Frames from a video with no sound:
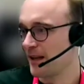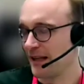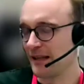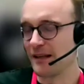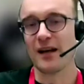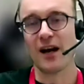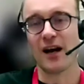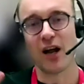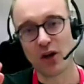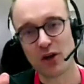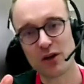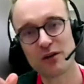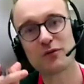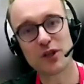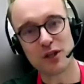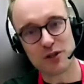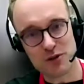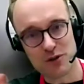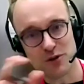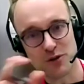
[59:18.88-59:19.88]
like a lot
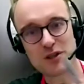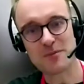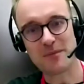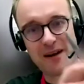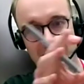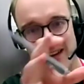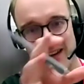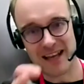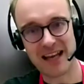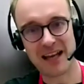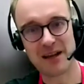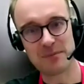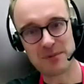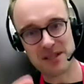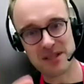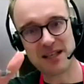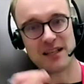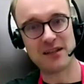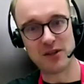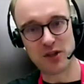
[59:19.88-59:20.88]
of what you talked about here,
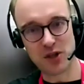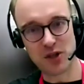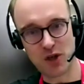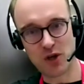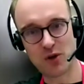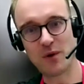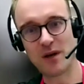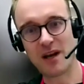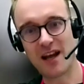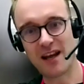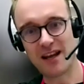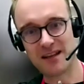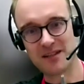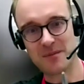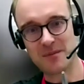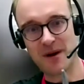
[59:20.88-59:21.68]
particularly in the Q&A,